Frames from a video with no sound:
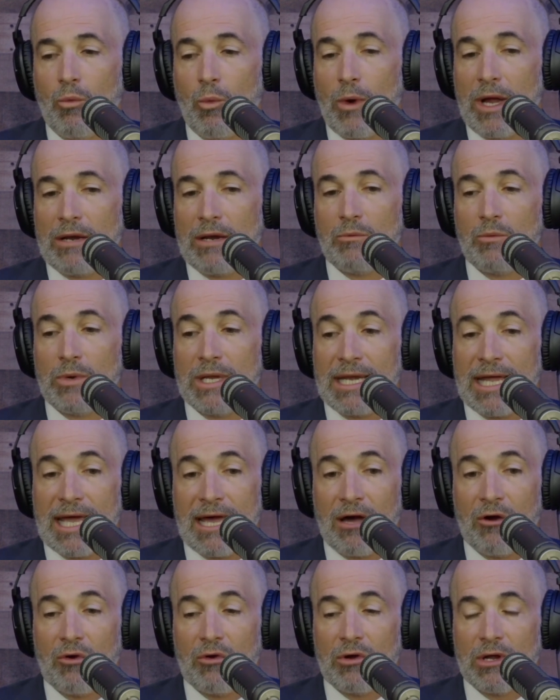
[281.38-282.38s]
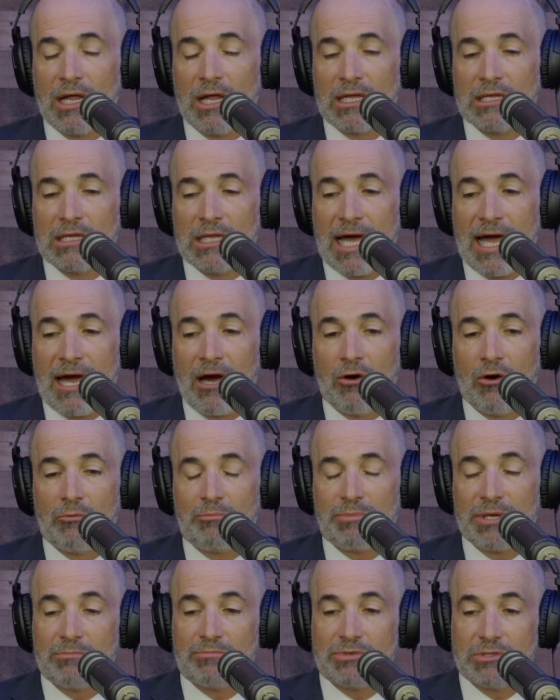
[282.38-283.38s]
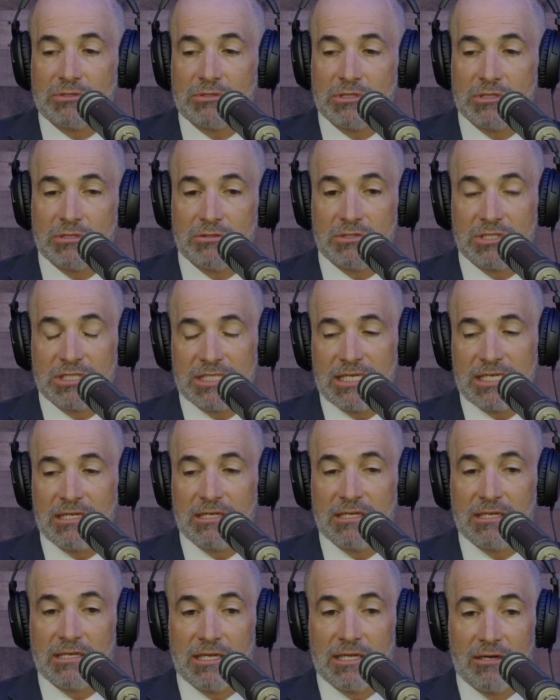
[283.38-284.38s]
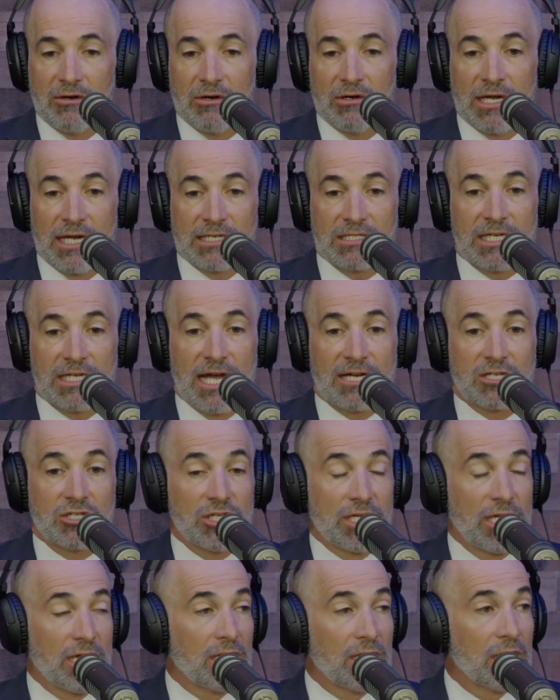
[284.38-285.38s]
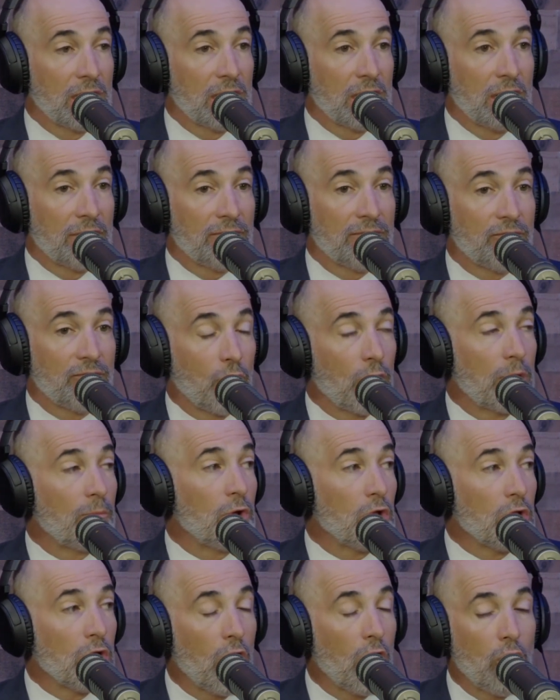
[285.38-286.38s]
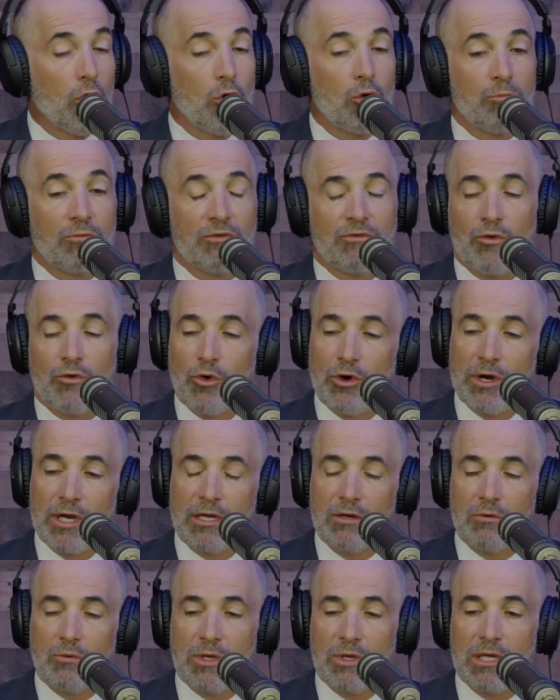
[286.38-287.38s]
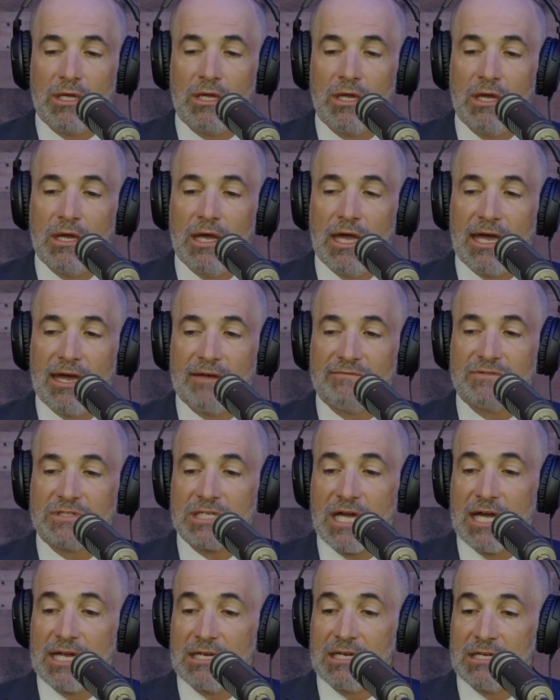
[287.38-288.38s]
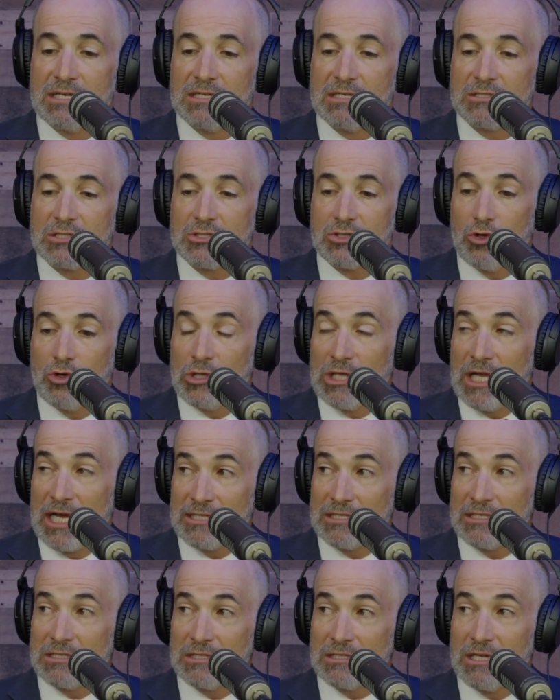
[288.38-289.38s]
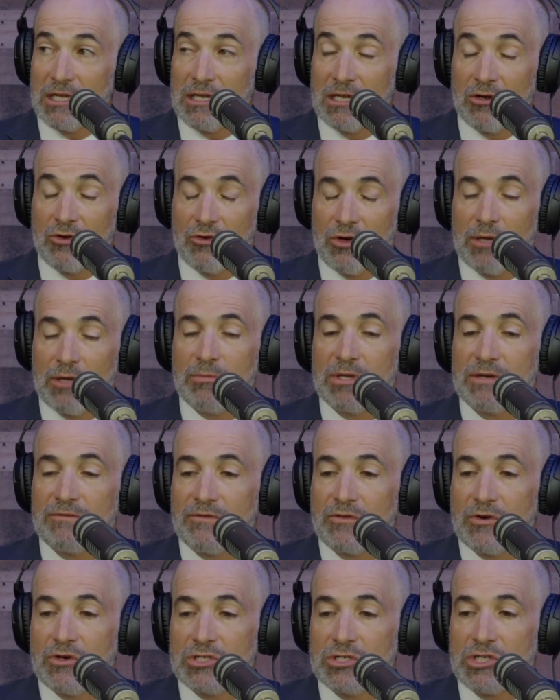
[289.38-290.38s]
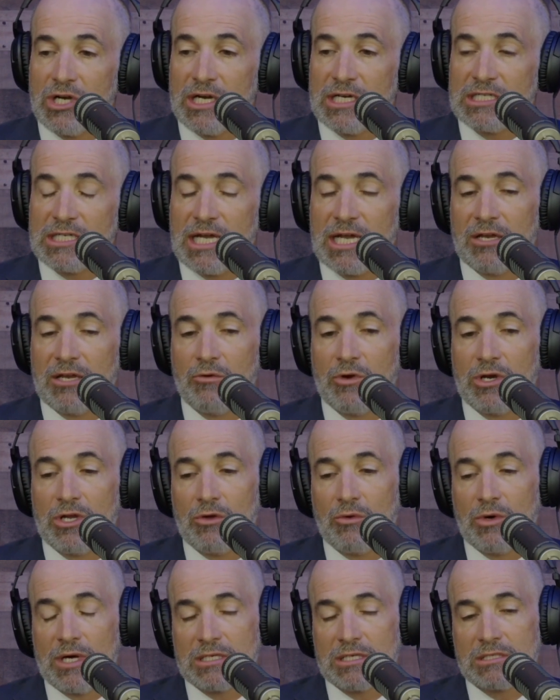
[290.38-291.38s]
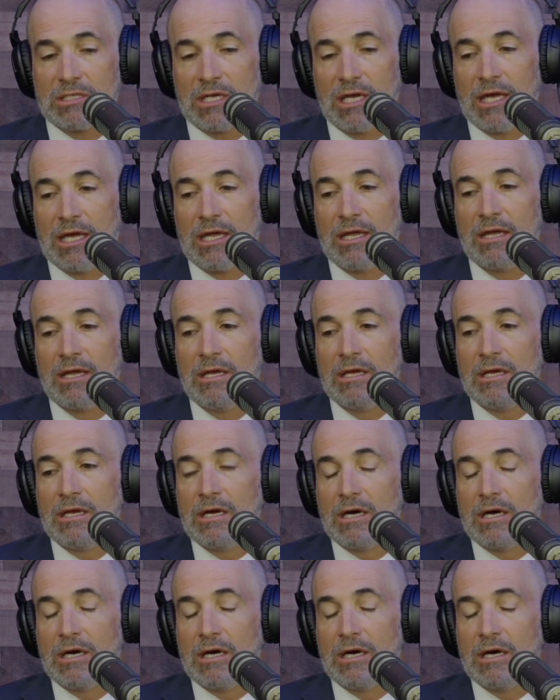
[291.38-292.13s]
when we now allow people to see that there is actually a formal home for it, we have signed a sole licensing agreement for Dry January USA.